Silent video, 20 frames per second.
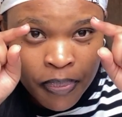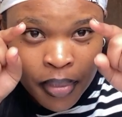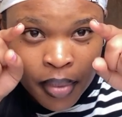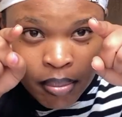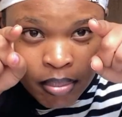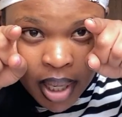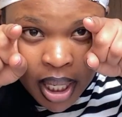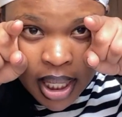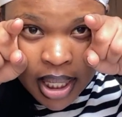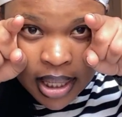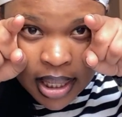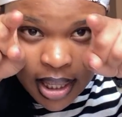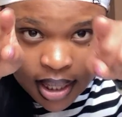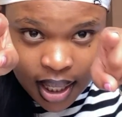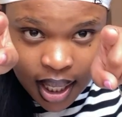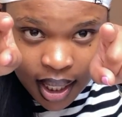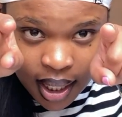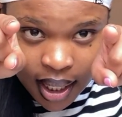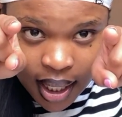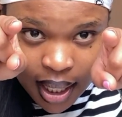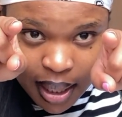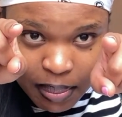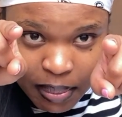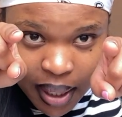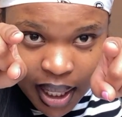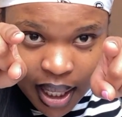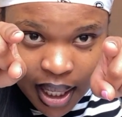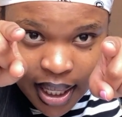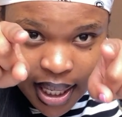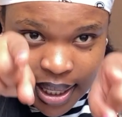but he's staring at me.
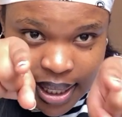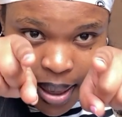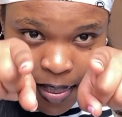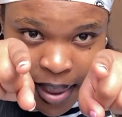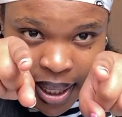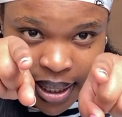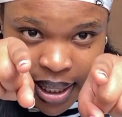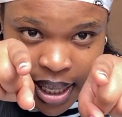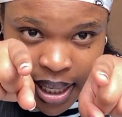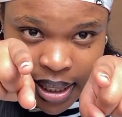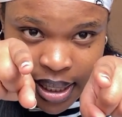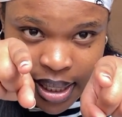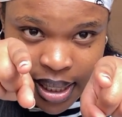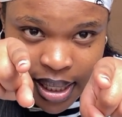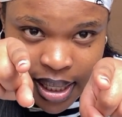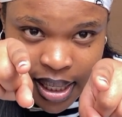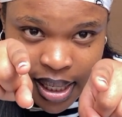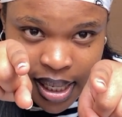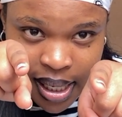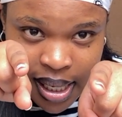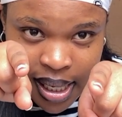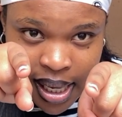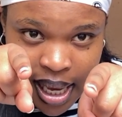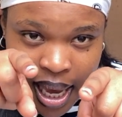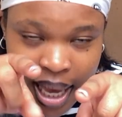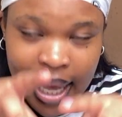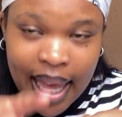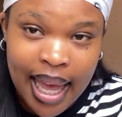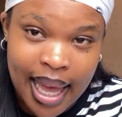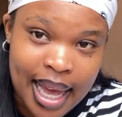Does that make sense?
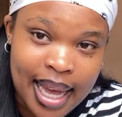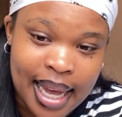Yeah.